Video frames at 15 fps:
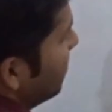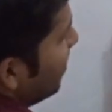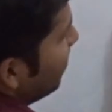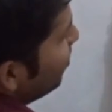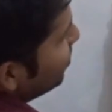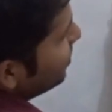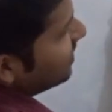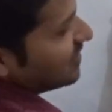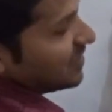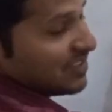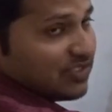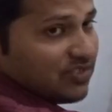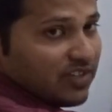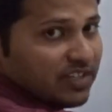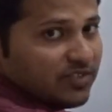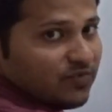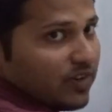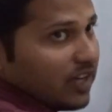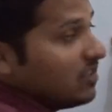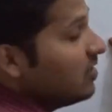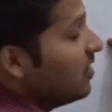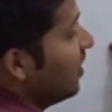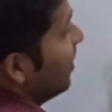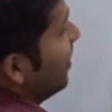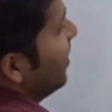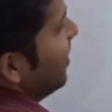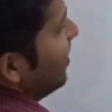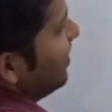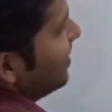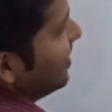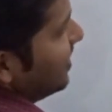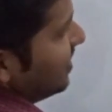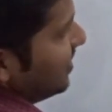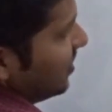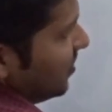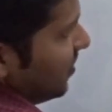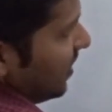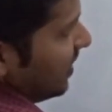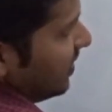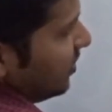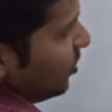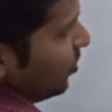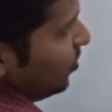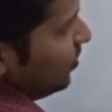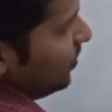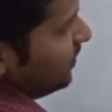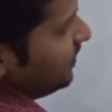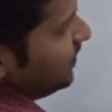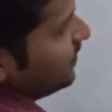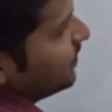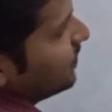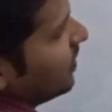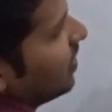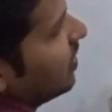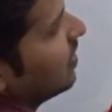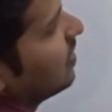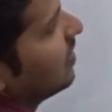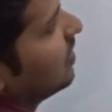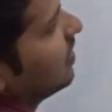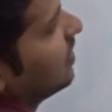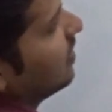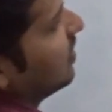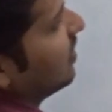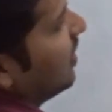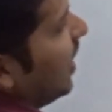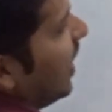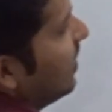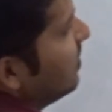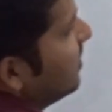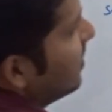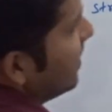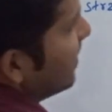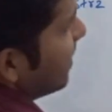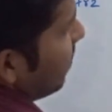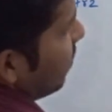suppose this is string 1, this is string 2, and this is